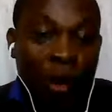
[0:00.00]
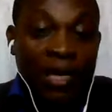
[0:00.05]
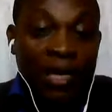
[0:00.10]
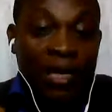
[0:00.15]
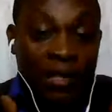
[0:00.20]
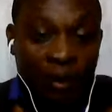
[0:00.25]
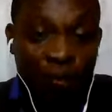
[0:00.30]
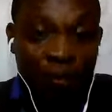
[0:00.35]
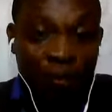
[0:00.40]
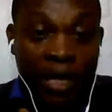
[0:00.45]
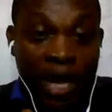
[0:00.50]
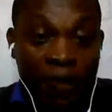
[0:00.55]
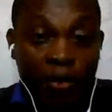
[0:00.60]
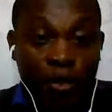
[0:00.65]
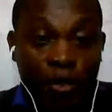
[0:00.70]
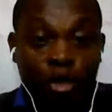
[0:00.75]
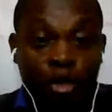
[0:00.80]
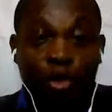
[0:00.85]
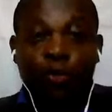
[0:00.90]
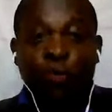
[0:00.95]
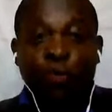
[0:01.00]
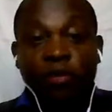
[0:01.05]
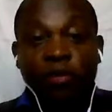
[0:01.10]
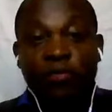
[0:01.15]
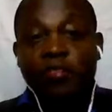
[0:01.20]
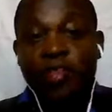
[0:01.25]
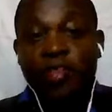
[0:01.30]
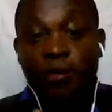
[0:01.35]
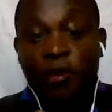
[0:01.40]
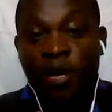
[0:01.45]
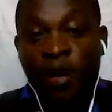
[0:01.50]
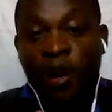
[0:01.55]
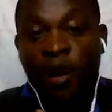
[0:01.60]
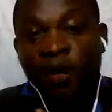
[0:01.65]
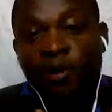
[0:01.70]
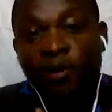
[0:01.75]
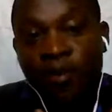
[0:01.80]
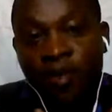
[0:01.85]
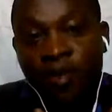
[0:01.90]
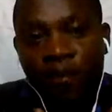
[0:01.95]
Once we are able to spot them in
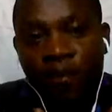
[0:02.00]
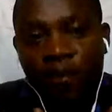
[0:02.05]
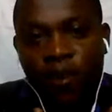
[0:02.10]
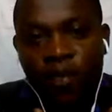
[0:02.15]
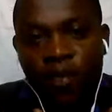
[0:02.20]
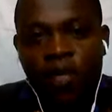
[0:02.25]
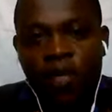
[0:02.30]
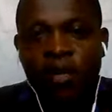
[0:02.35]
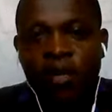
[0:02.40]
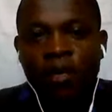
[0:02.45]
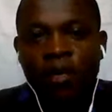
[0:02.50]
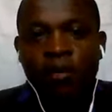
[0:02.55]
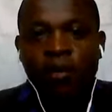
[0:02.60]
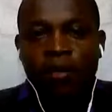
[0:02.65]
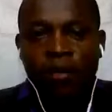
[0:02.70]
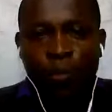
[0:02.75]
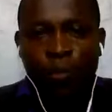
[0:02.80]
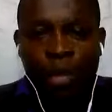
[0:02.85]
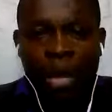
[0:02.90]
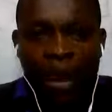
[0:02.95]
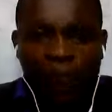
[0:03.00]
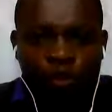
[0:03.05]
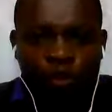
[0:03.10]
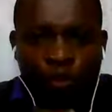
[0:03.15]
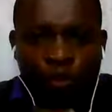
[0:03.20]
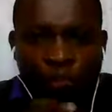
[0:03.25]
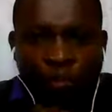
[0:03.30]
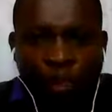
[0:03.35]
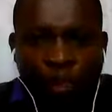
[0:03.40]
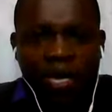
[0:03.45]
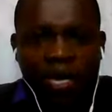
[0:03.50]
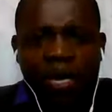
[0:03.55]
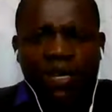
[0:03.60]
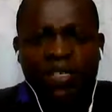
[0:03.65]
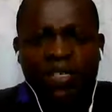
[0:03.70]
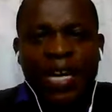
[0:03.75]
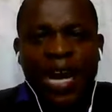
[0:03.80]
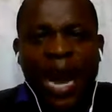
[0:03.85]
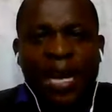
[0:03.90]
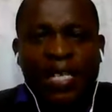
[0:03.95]
ourselves, we have to
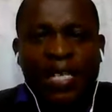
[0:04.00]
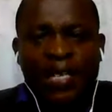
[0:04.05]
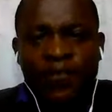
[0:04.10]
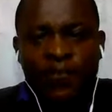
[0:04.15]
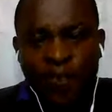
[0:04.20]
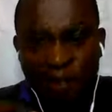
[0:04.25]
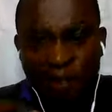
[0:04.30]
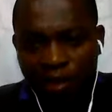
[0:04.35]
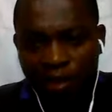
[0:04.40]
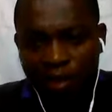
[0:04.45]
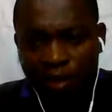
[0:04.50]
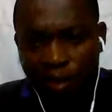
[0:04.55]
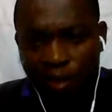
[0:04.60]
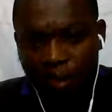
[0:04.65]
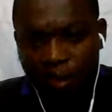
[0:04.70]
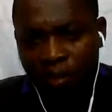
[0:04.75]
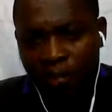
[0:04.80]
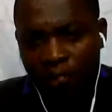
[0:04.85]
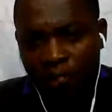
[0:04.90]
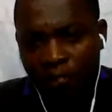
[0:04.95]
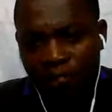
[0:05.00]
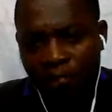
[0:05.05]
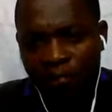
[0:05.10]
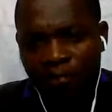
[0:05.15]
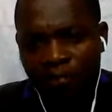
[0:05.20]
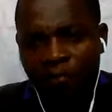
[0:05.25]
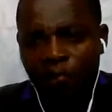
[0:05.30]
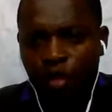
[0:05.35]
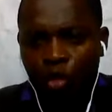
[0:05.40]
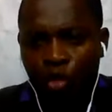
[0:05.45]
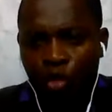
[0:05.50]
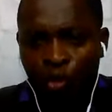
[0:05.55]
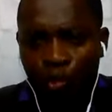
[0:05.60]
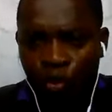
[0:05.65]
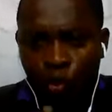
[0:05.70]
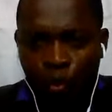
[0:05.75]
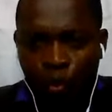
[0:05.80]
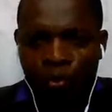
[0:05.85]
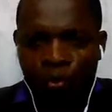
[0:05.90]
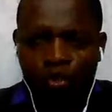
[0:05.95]
make an active decision
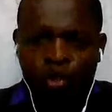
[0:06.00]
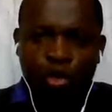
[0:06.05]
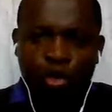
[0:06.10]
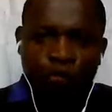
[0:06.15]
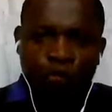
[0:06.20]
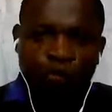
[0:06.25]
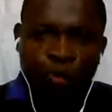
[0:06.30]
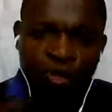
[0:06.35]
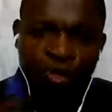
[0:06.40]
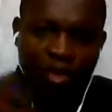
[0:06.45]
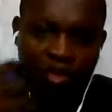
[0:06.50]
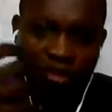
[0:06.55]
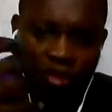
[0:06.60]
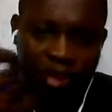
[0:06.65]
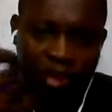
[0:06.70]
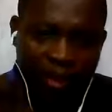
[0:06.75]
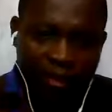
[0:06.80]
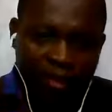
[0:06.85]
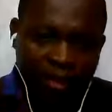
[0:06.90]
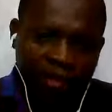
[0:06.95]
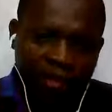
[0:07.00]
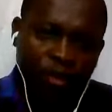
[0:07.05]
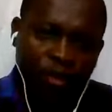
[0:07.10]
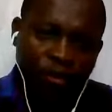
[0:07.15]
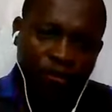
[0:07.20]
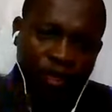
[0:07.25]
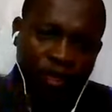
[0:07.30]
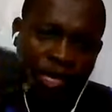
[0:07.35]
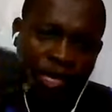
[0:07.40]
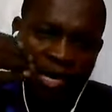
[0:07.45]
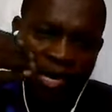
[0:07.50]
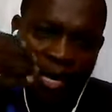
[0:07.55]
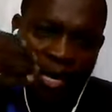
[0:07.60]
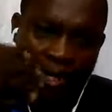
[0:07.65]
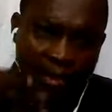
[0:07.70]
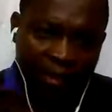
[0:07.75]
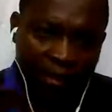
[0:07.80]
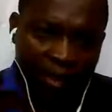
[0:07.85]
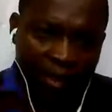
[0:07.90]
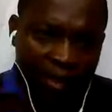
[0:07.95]
to want to progress to the
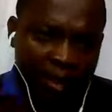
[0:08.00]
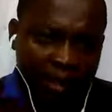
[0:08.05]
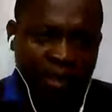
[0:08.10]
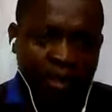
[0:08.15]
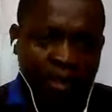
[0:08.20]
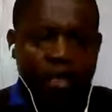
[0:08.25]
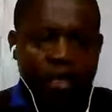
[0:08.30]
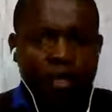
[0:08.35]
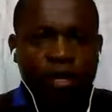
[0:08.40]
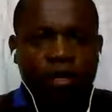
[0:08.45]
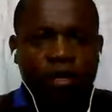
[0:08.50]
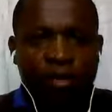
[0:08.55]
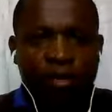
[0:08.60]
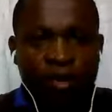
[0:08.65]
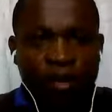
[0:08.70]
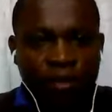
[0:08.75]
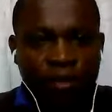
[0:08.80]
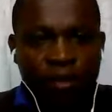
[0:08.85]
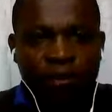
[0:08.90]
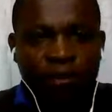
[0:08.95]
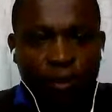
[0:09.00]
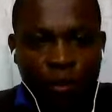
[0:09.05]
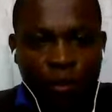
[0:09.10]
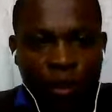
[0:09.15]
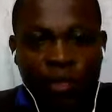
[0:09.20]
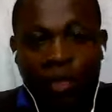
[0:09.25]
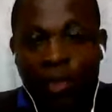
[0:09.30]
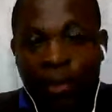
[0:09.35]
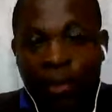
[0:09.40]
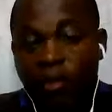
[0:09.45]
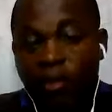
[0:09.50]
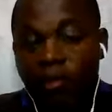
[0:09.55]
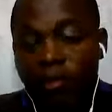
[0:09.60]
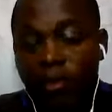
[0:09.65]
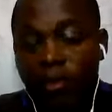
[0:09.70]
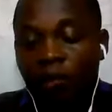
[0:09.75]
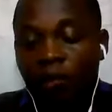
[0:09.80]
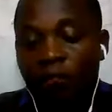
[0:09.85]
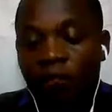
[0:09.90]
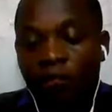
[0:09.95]
next stage, which in
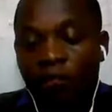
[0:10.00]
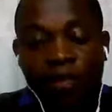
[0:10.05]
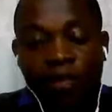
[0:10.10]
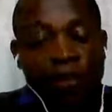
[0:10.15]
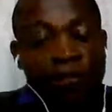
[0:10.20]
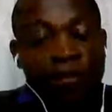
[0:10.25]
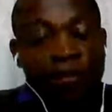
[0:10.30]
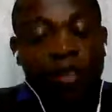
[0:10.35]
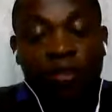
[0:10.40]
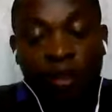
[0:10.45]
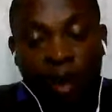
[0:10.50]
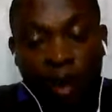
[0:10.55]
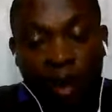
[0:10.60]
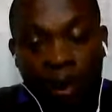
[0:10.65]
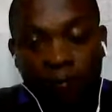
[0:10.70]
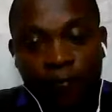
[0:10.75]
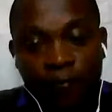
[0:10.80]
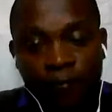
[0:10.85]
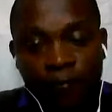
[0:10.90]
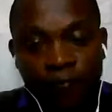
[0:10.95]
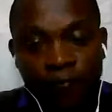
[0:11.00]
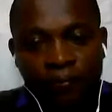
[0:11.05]
itself can be tough.